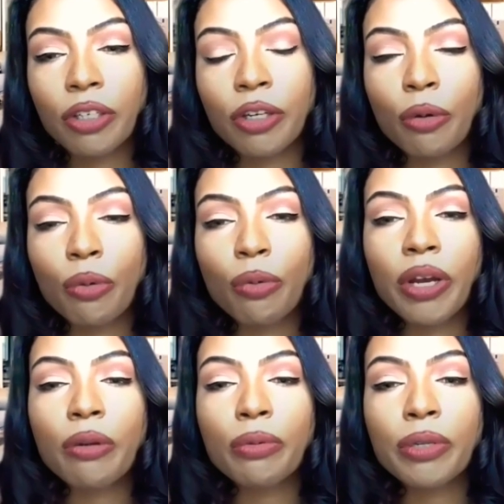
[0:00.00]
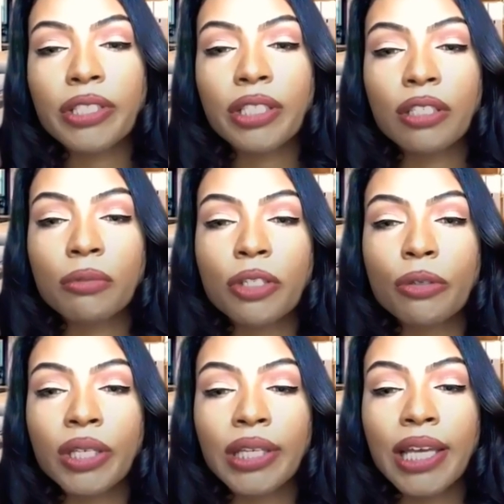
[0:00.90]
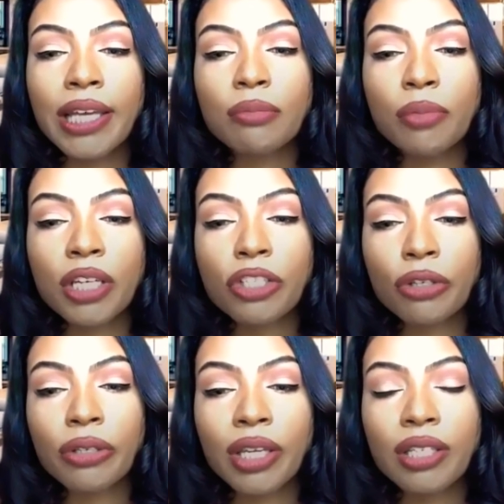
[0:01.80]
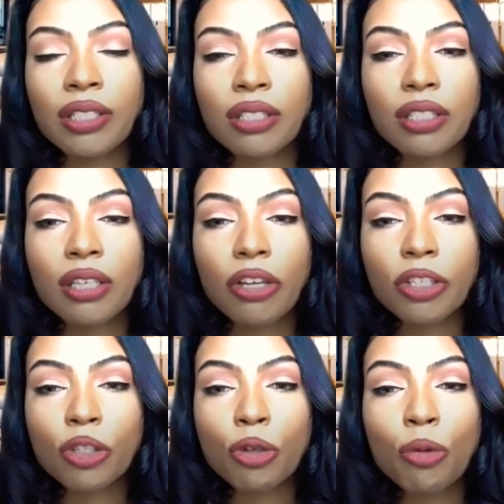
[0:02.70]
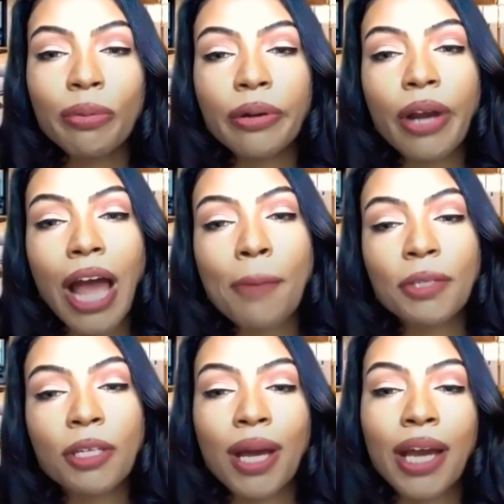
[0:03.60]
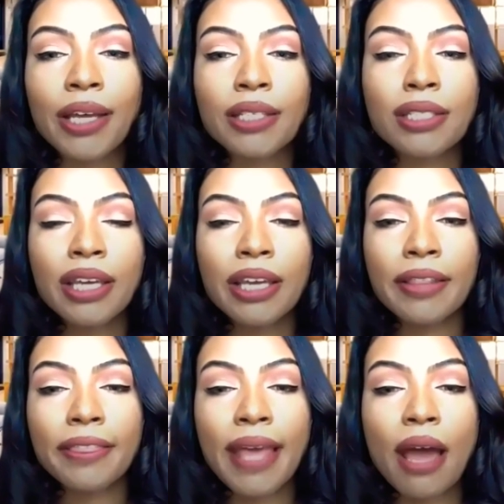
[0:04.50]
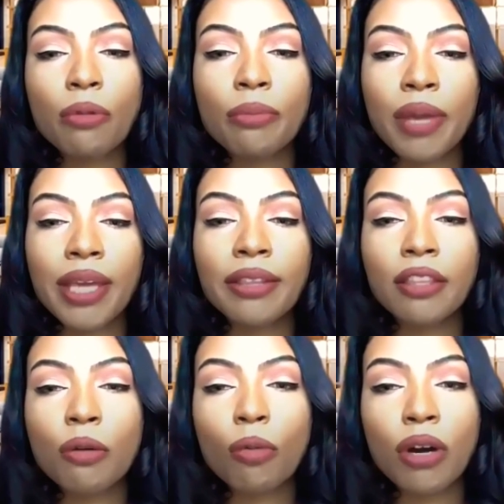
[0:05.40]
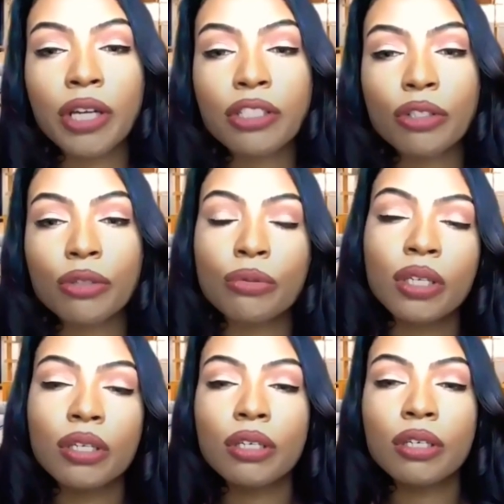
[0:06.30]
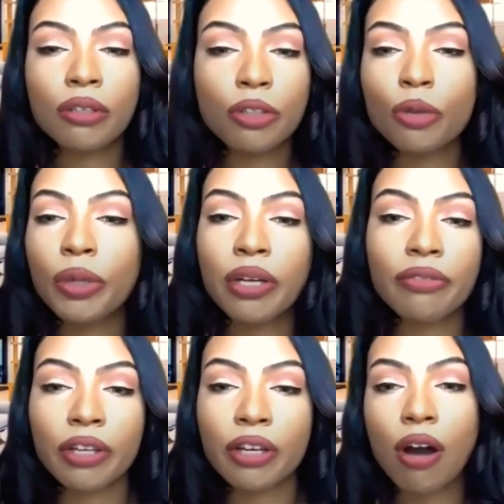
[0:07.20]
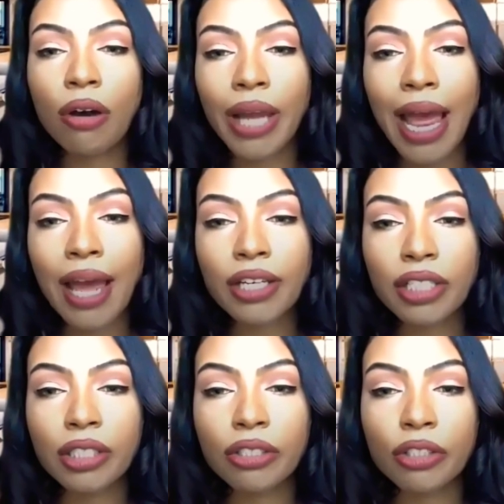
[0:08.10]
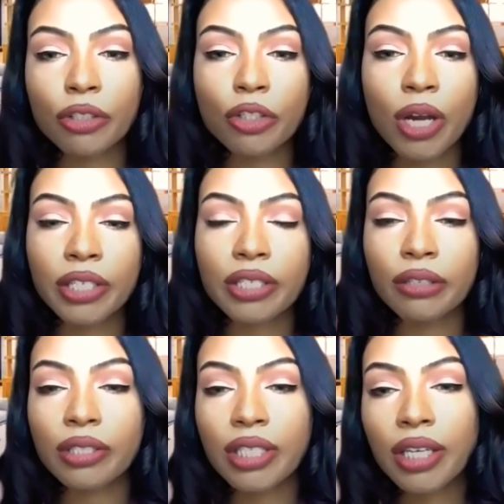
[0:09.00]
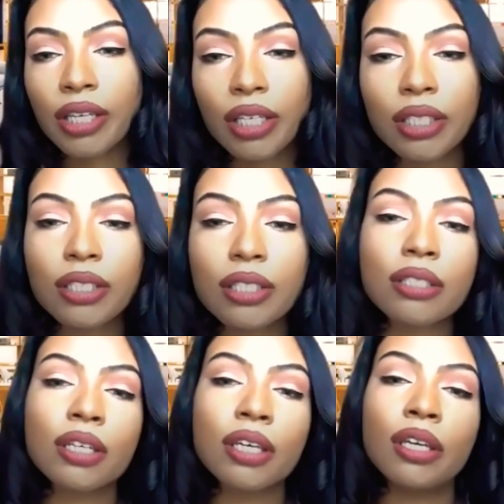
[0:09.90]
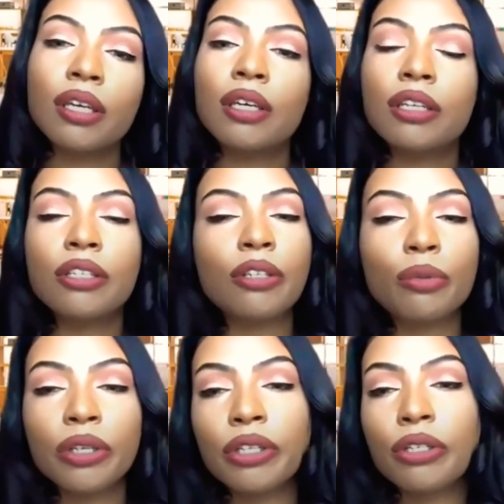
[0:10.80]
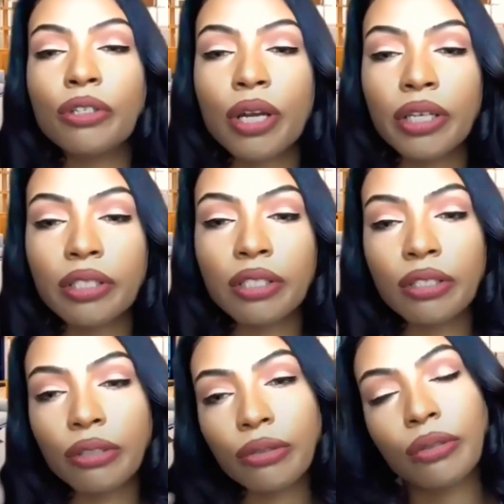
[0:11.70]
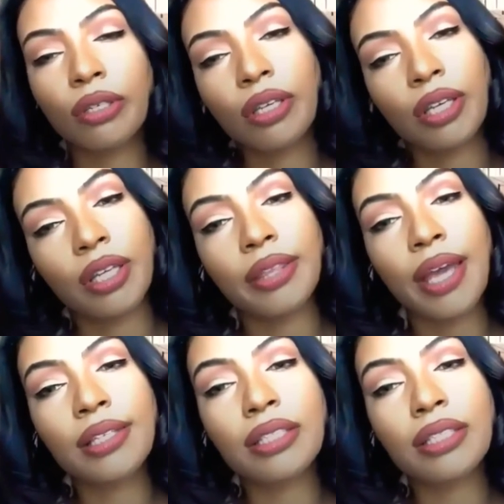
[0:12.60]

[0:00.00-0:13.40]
Where are we sending them to? And let's make sure that it's super optimized that would make them want to do whatever the call to action is. Are you trying to sell tickets? What are you trying to do? Mm-hmm.